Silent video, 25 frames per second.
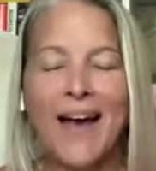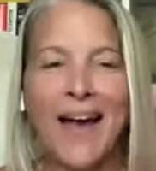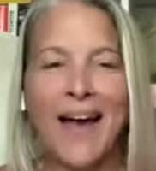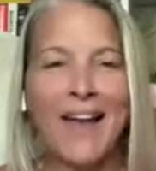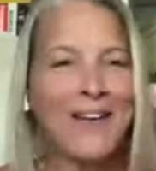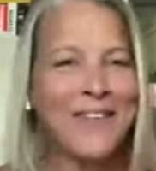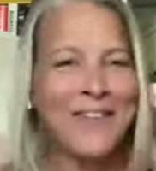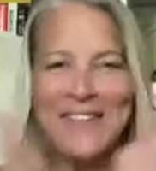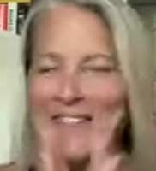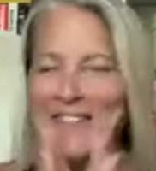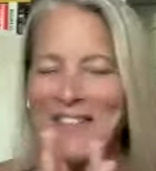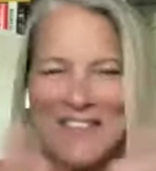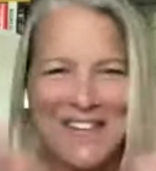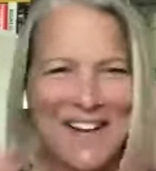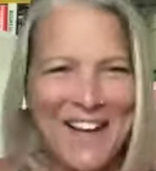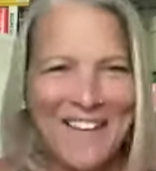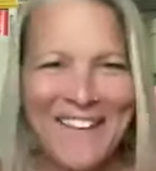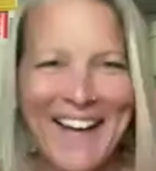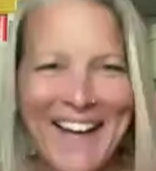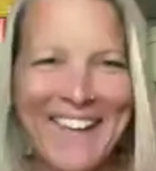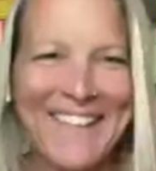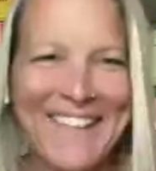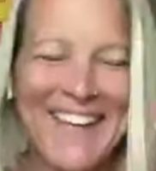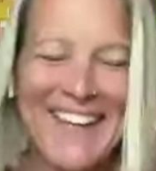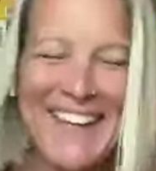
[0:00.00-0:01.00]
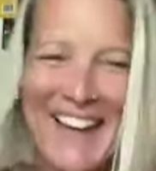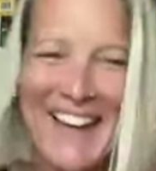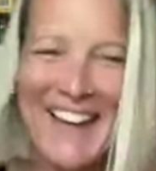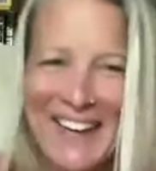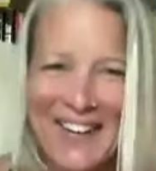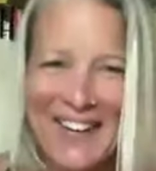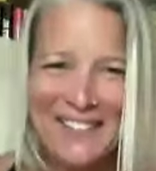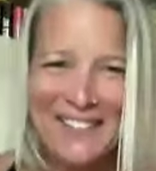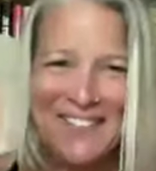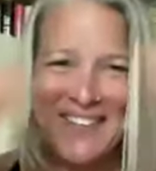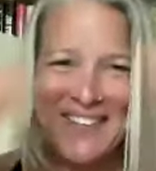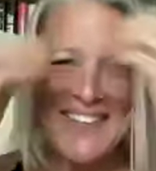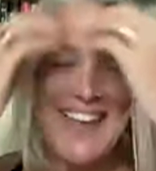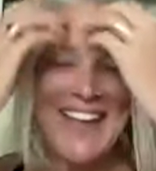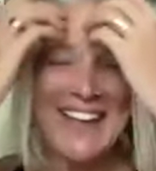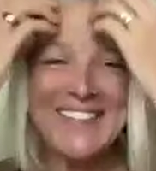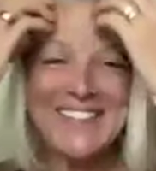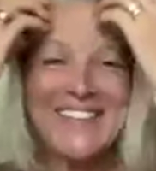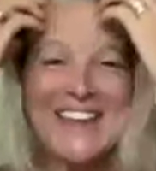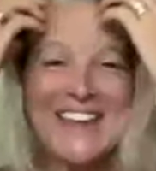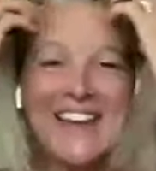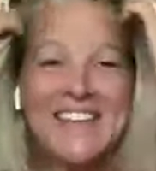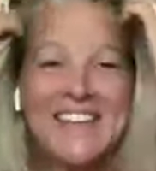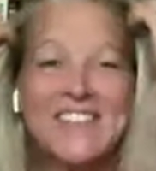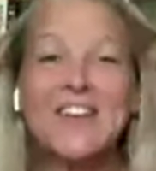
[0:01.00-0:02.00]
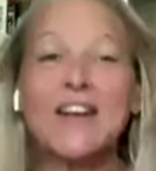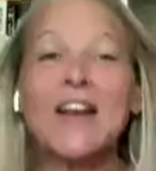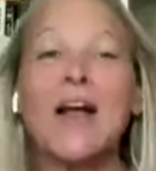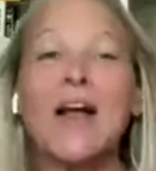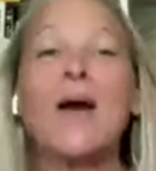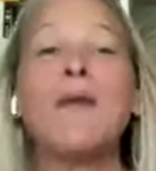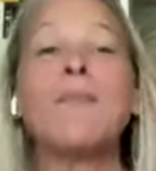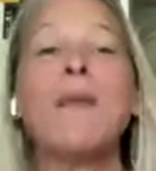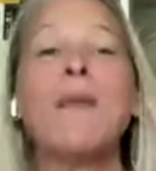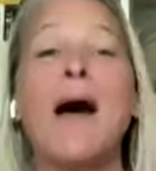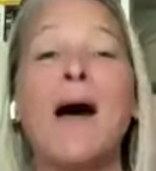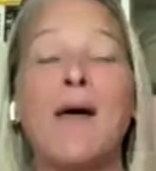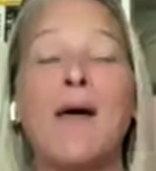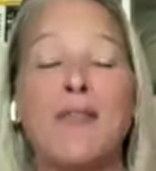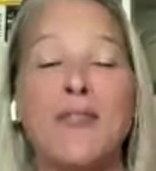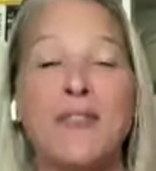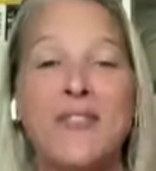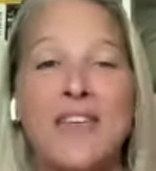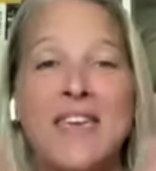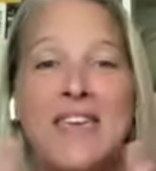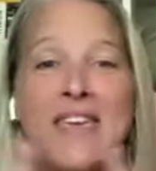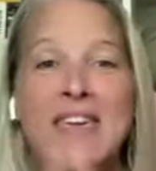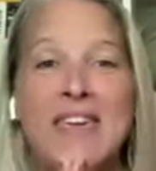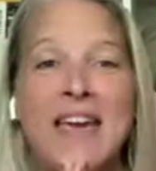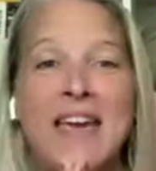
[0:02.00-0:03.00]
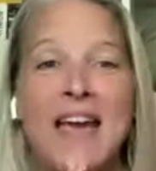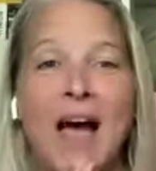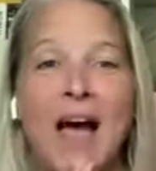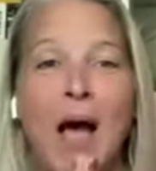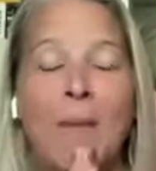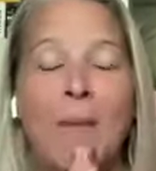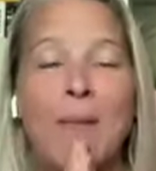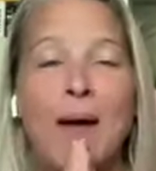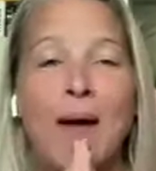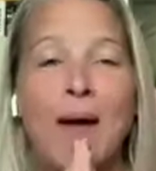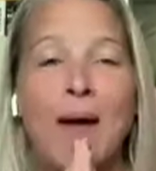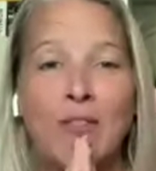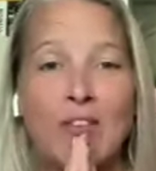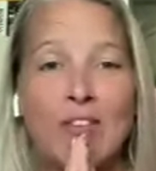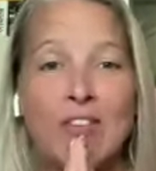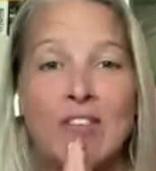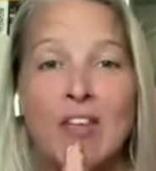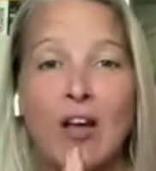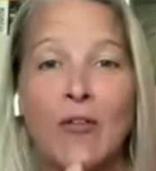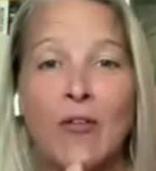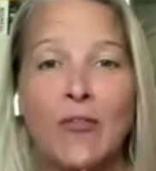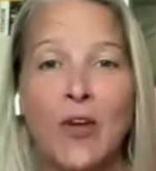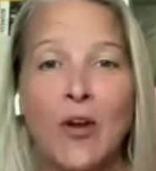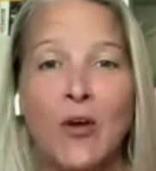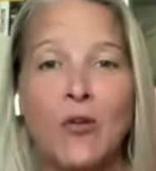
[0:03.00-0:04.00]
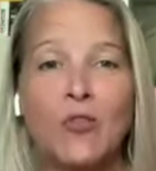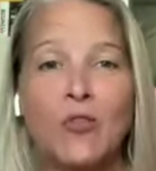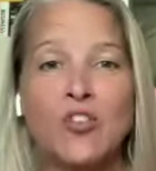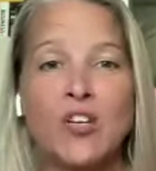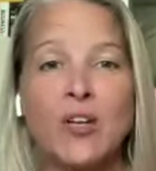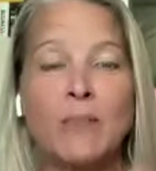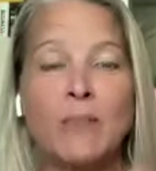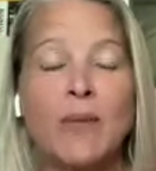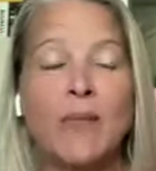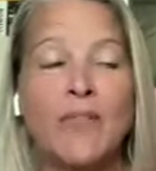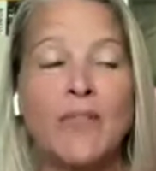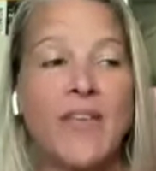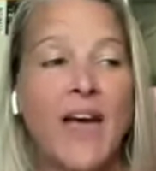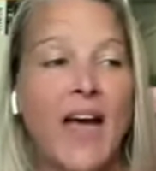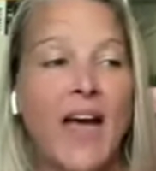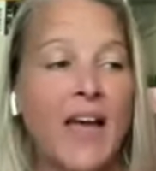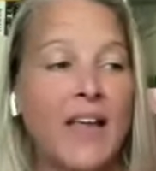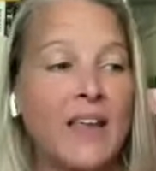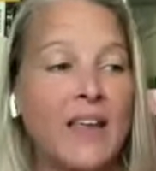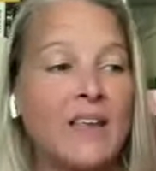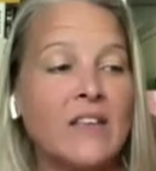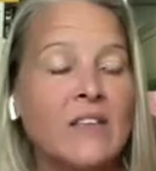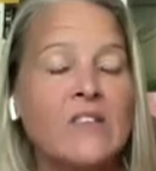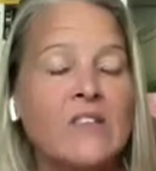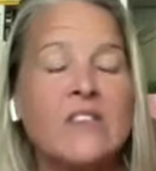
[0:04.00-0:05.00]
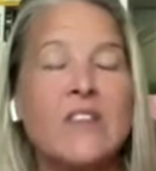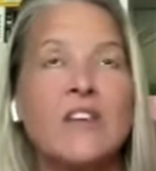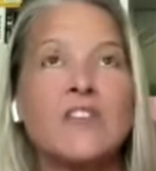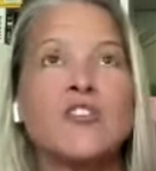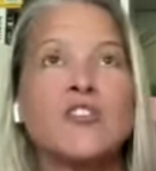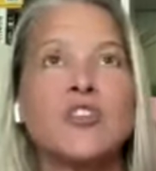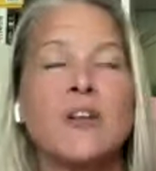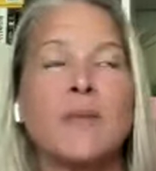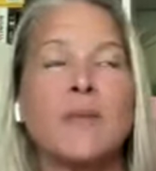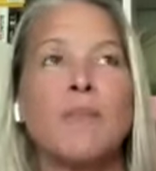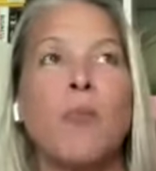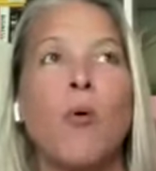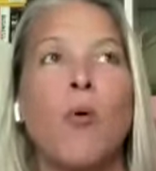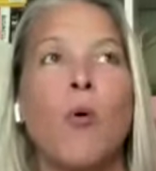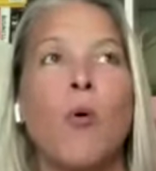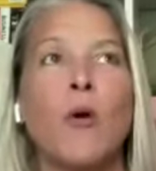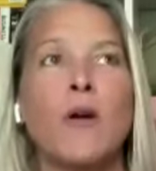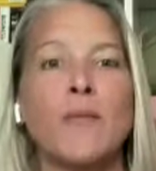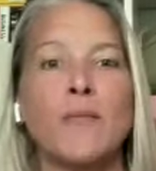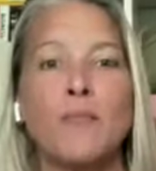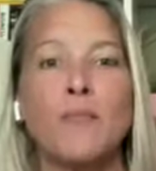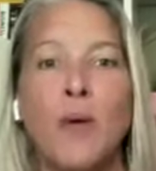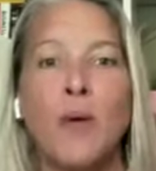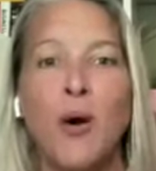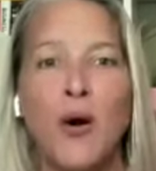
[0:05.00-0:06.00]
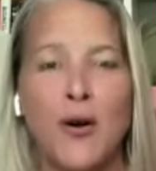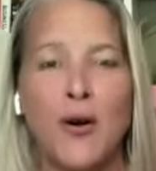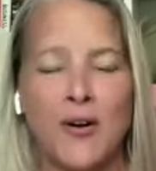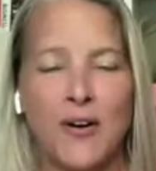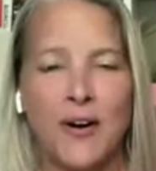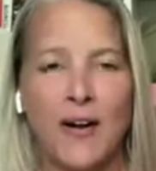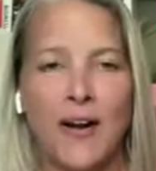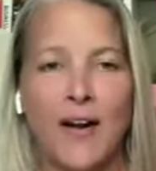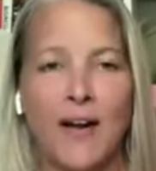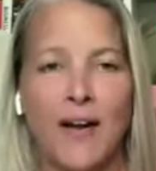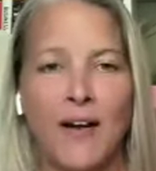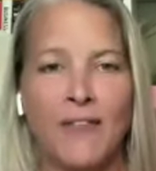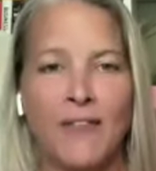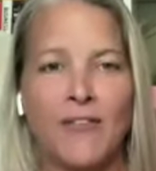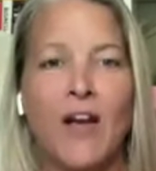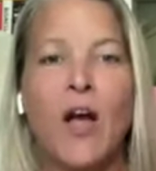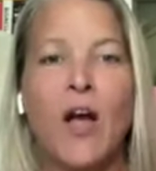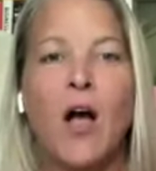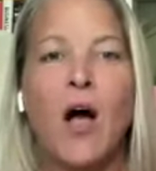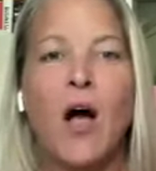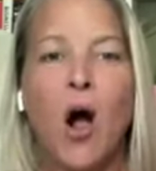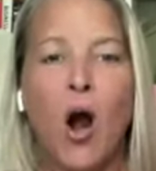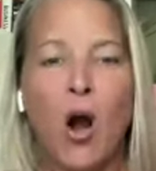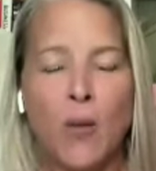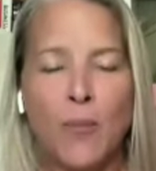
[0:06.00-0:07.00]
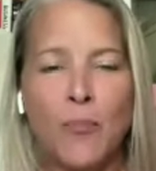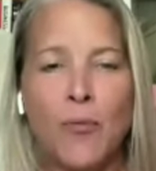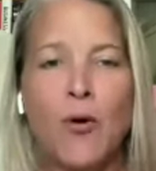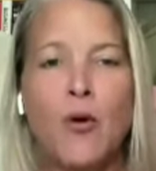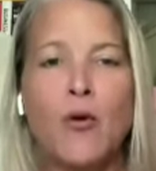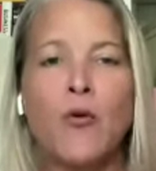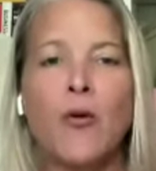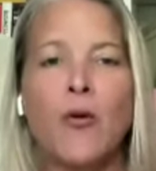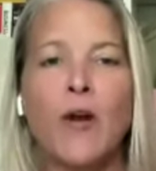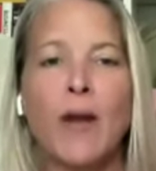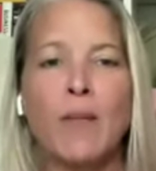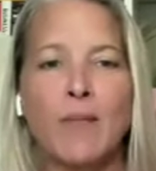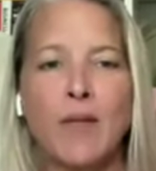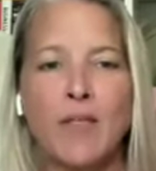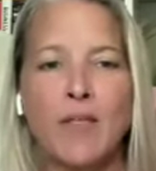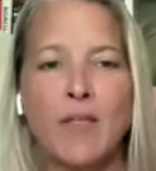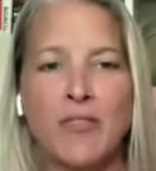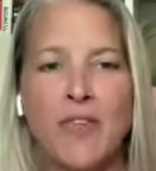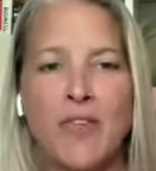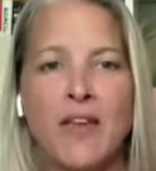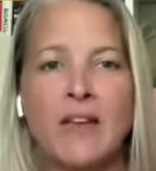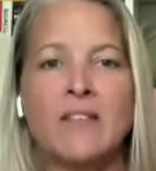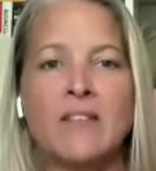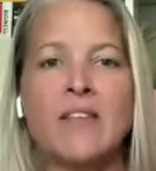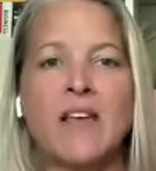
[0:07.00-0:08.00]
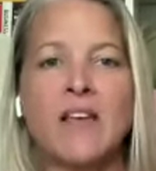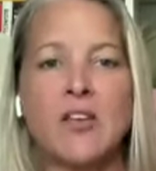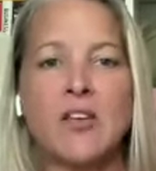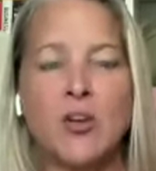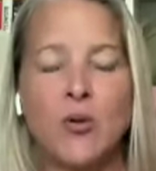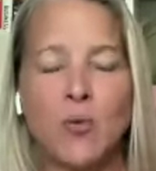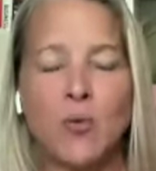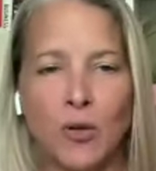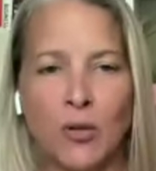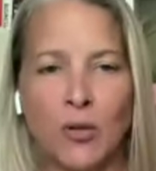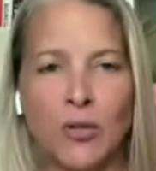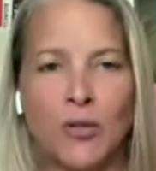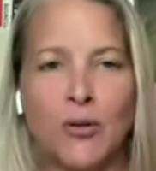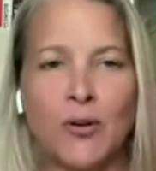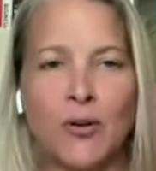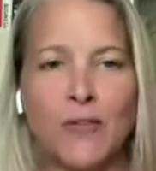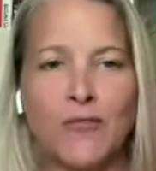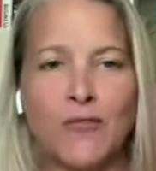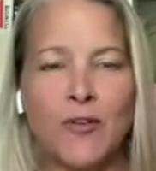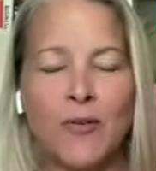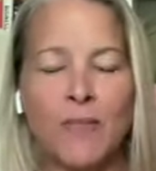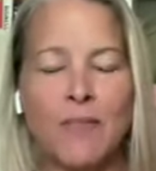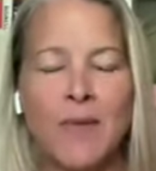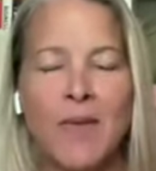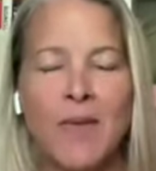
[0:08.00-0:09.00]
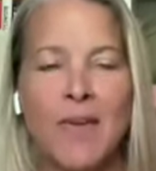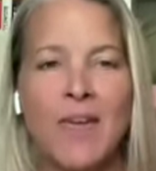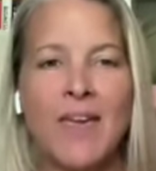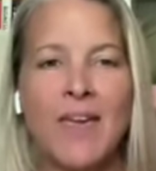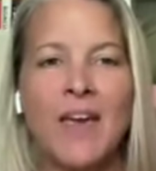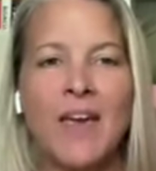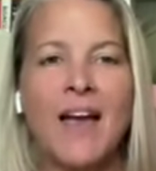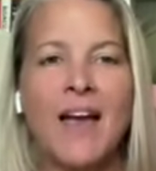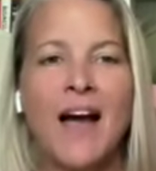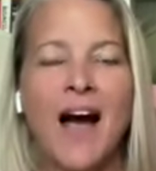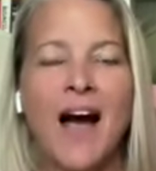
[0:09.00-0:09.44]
I don't even know how I got off on that tangent about the self-coaching, but that is such an important part of our program and things that you will learn from me.